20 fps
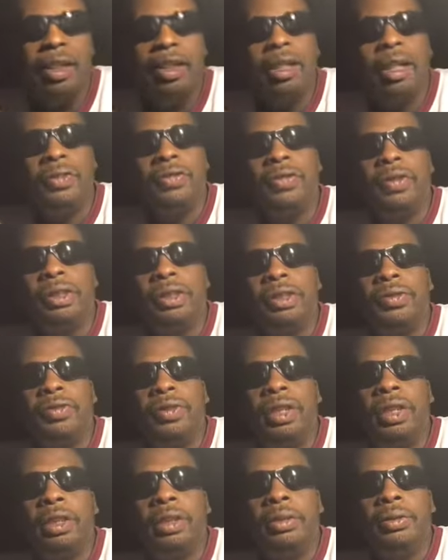Now, first of
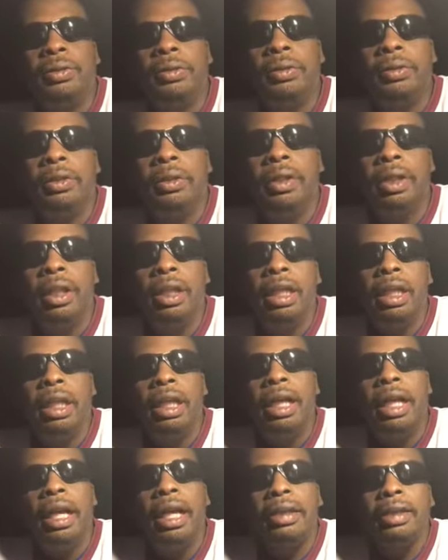all,
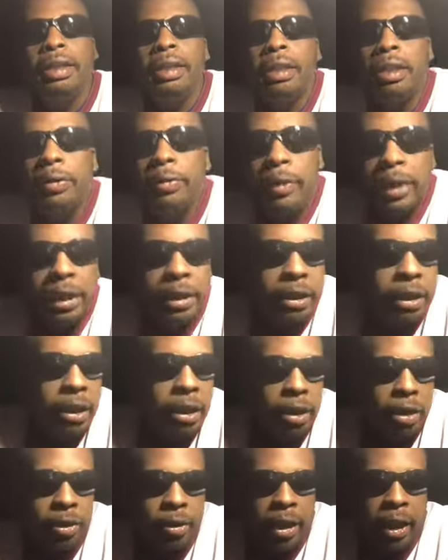I think the
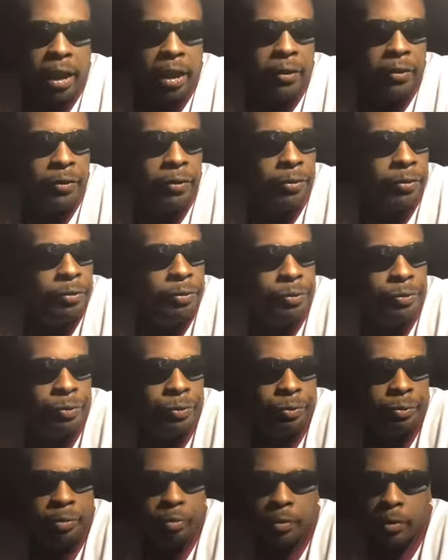Redskins draft,
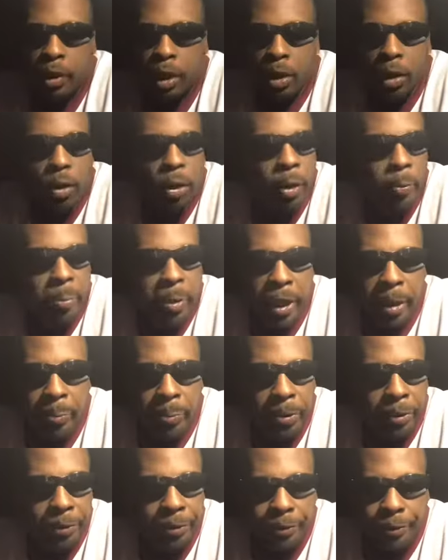on
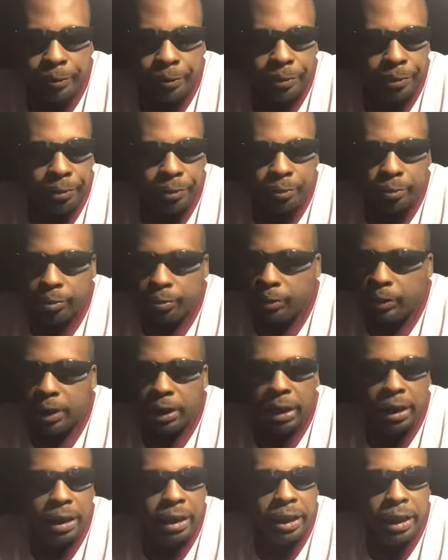paper,
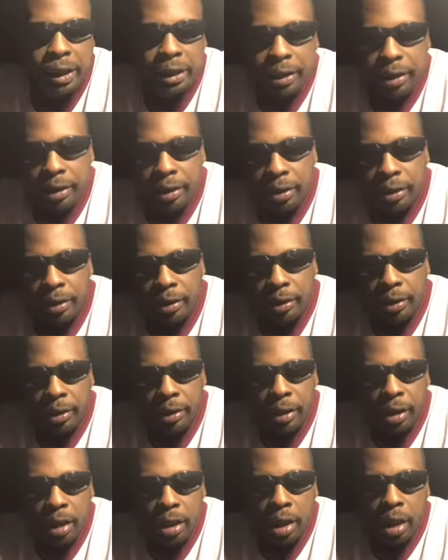success.
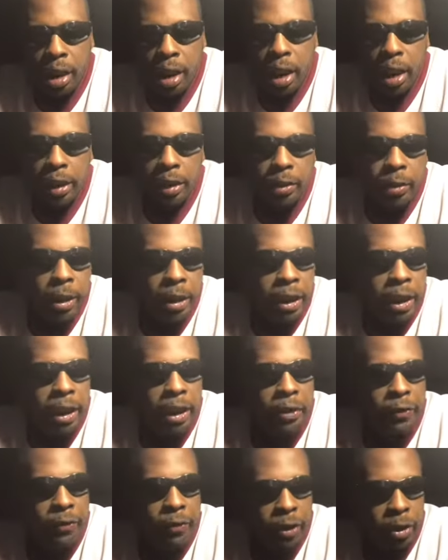I know I
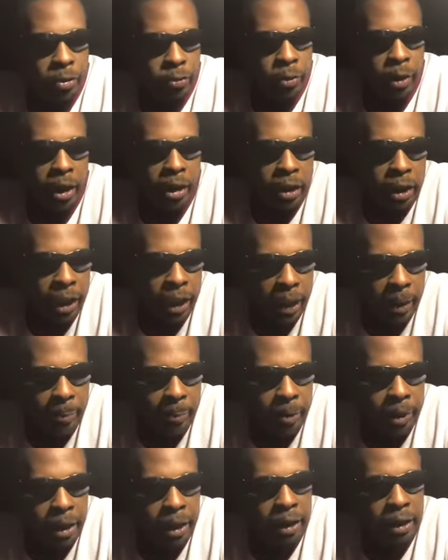gave the first round an A+.
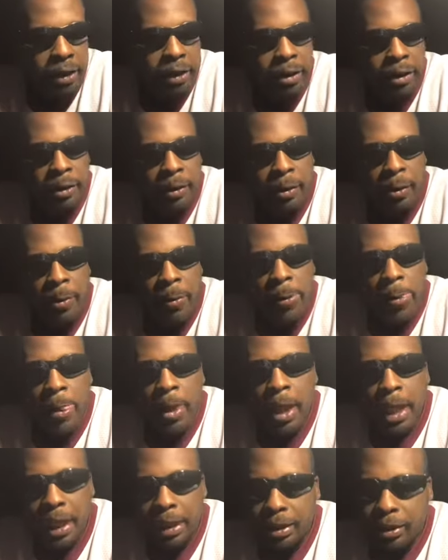
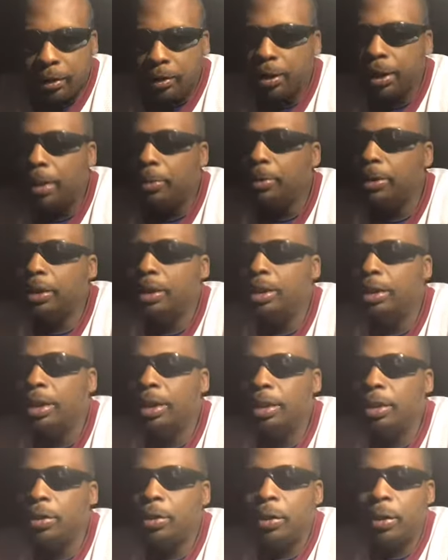I told you I was still a
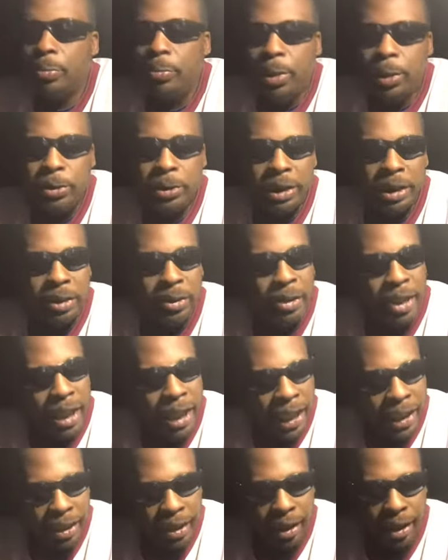little emotional. I
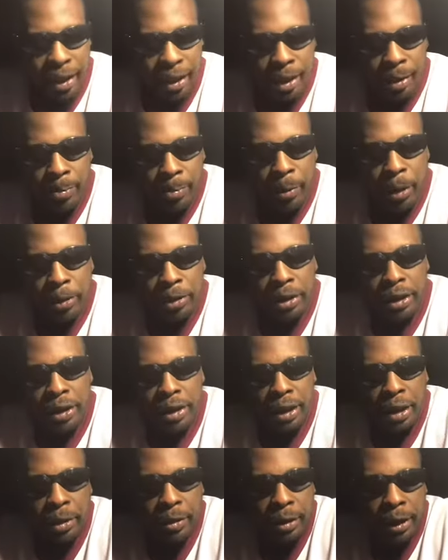had to let the emotion
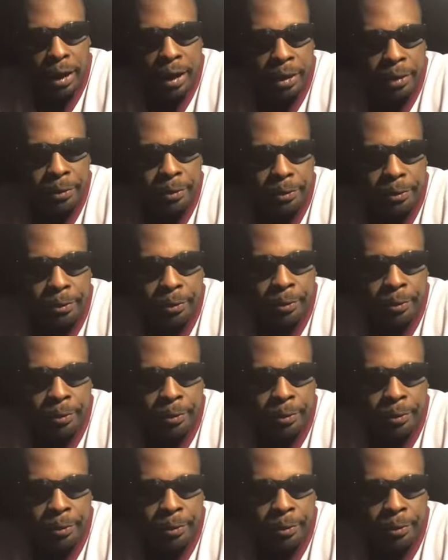settle down.